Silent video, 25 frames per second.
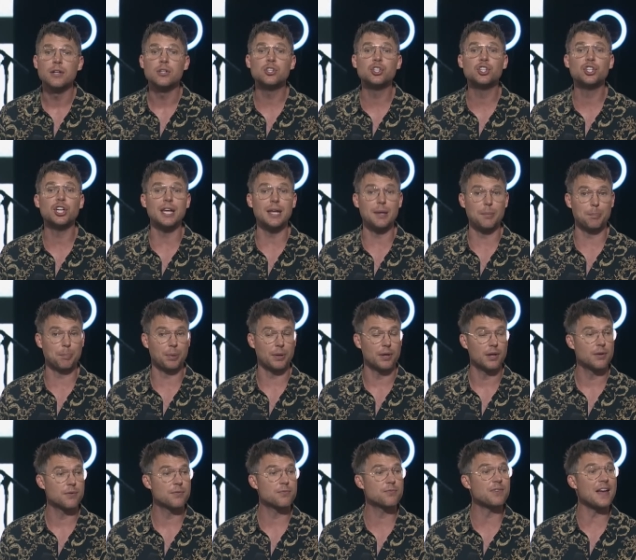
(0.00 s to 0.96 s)
cheap
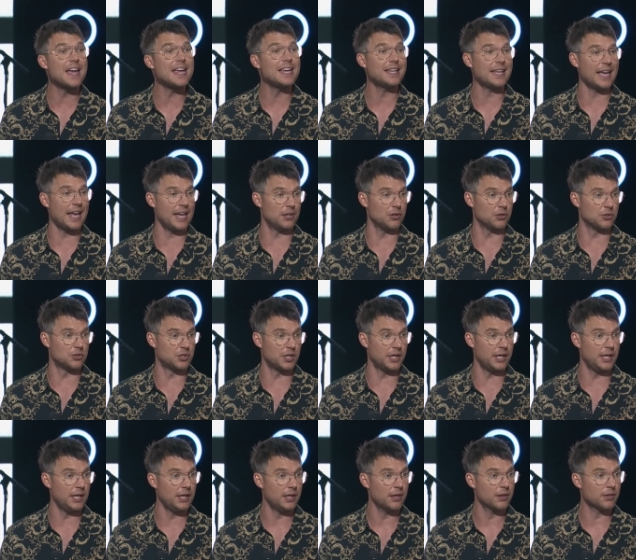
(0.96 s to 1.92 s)
fake
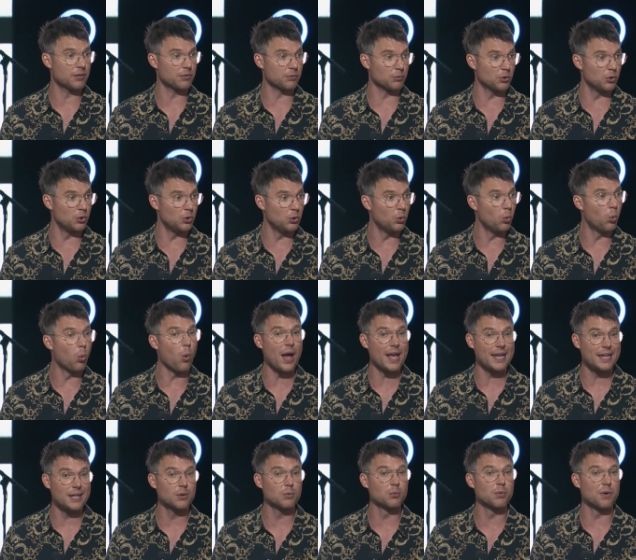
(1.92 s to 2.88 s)
energy through
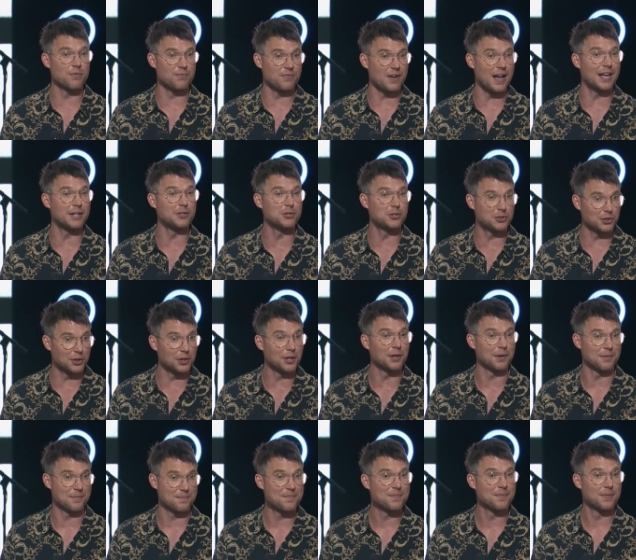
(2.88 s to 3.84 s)
white refined
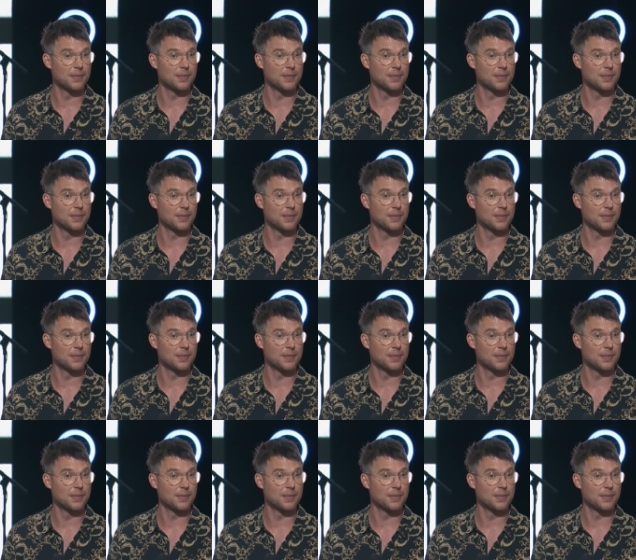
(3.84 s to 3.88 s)
sugar.